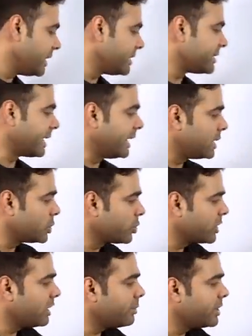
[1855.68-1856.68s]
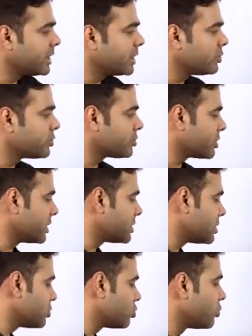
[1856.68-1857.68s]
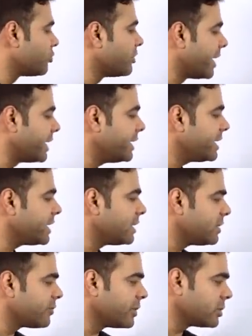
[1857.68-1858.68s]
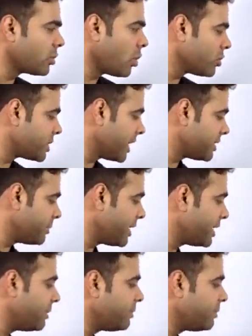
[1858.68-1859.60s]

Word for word: His sartorial ability to stitch so varied and indifferent clothes has made